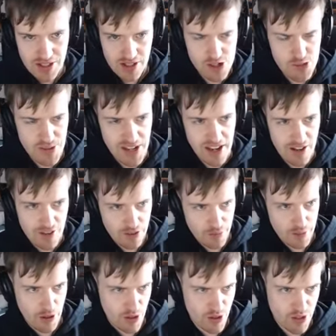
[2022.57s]
You need to be
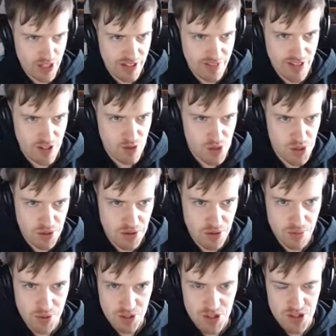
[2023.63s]
careful about clicking the outside of
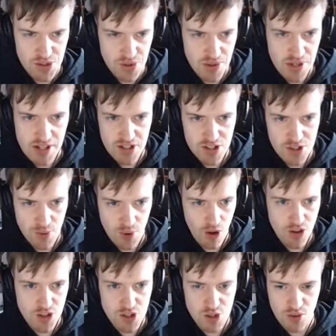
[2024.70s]
the bloody screen. It's so
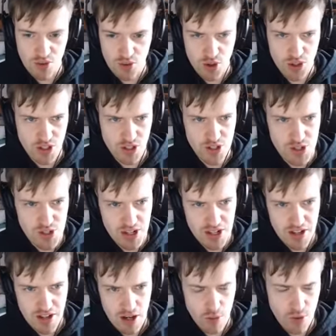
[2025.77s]
hard to avoid it.
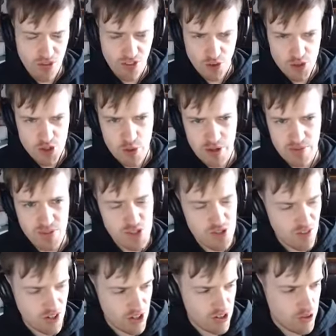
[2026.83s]
I would full screen
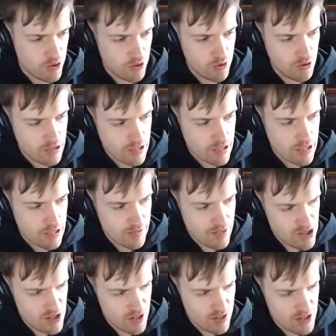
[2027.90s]
this if I could.
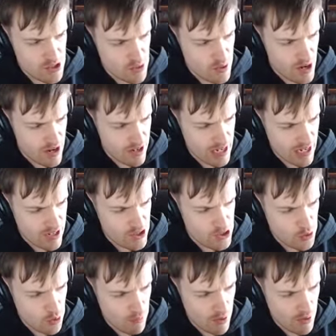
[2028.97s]
I said I do. I can
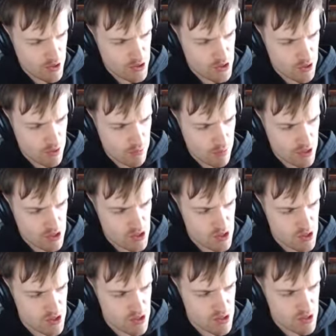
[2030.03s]
do a monitor, but it's
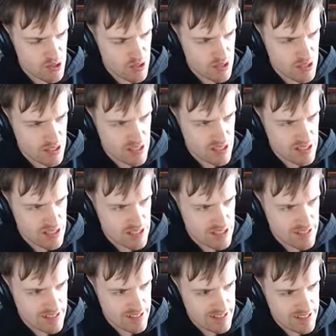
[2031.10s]
just
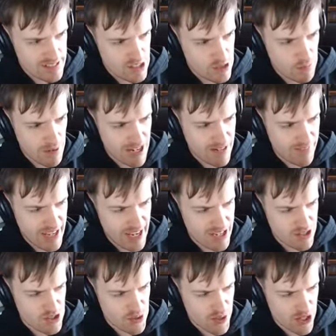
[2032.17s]
it's a pain in the
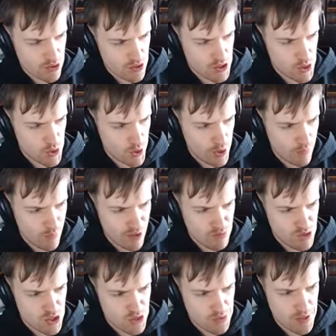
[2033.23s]
ass to actually do that when
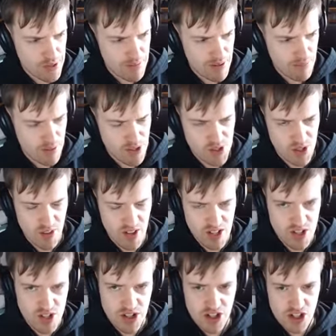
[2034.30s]
I'm streaming because I
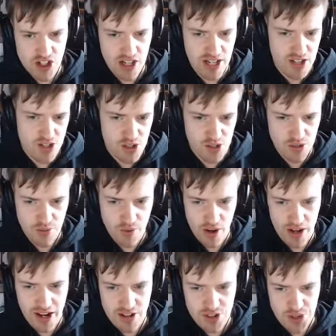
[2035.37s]
like to see your chat to the
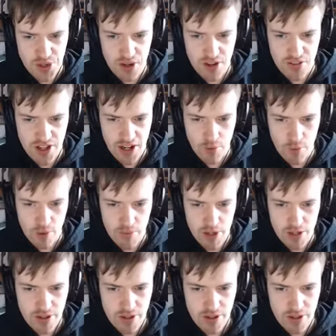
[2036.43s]
right hand side if you get what